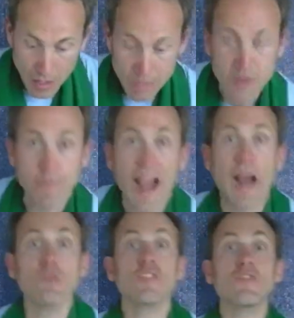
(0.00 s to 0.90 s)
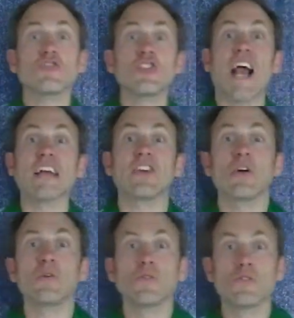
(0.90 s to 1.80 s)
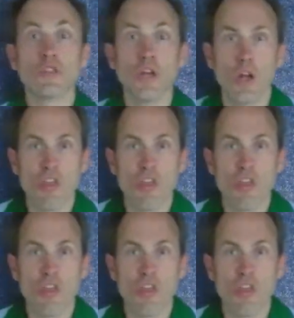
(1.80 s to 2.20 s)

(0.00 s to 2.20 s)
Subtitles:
from out of the shadows,